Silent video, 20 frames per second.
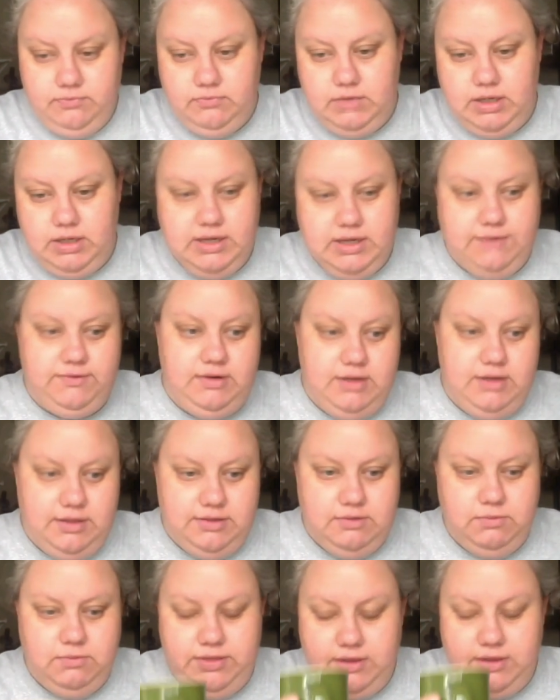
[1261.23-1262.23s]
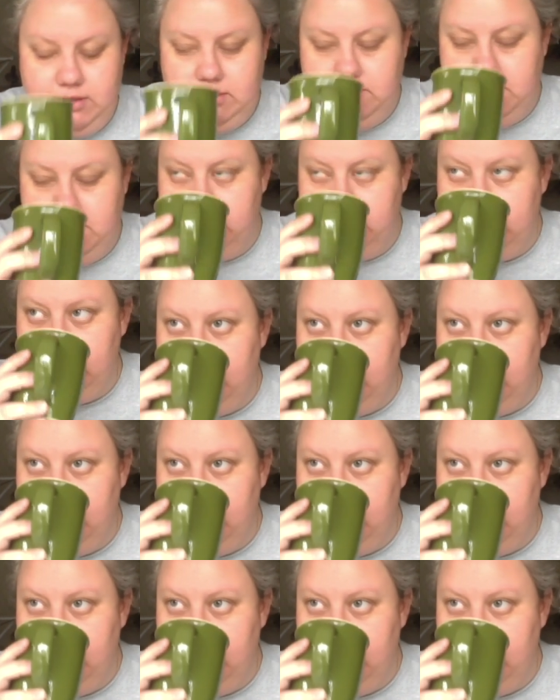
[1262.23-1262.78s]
And you have to knit them within the month.